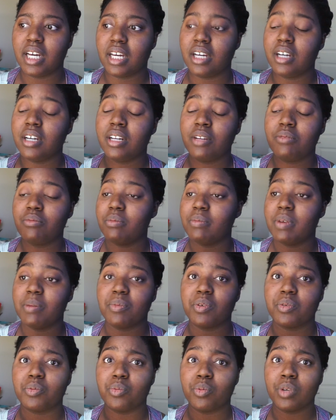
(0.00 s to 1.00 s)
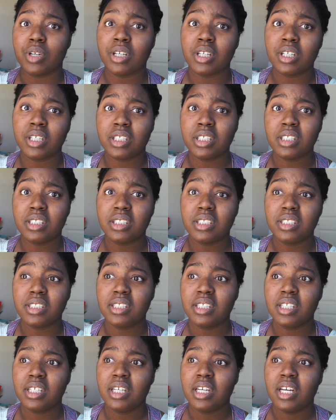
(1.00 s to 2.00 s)
couldn't remember
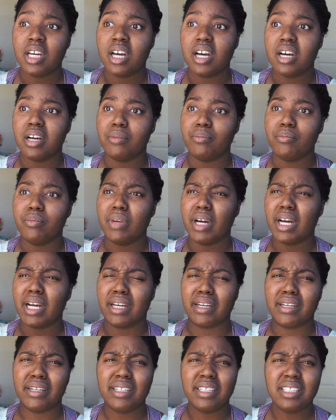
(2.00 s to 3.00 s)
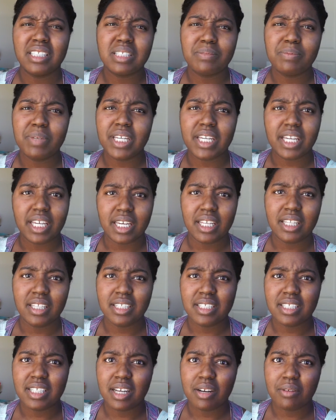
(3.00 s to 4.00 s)
words. I couldn't speak
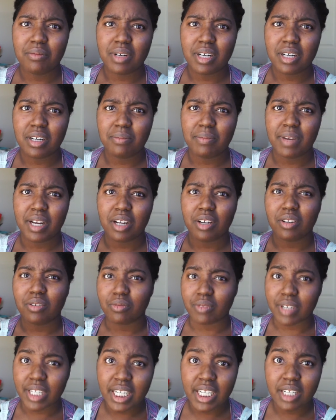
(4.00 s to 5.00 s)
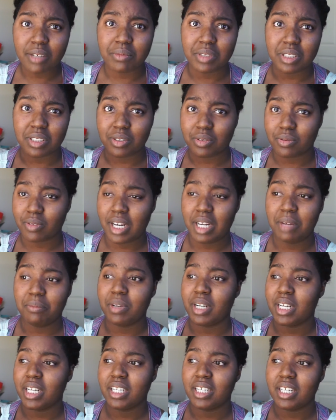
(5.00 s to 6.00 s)
English that well. My Korean was great,
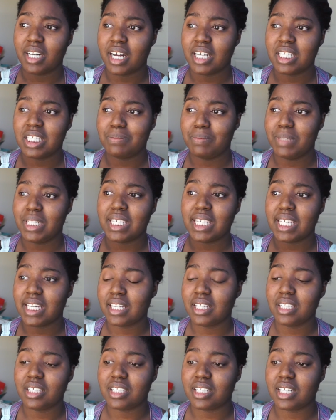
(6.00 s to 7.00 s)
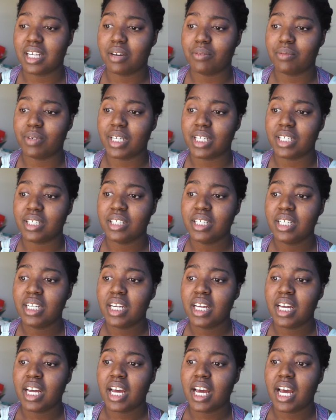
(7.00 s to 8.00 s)
but I could not speak English that well.
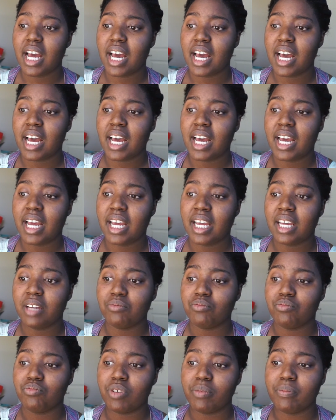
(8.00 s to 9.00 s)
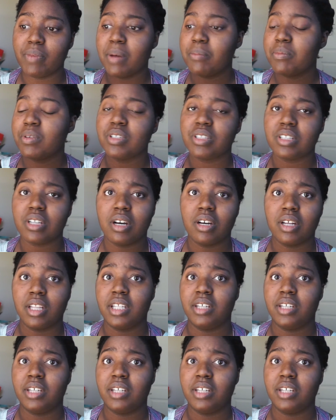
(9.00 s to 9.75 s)
I remember song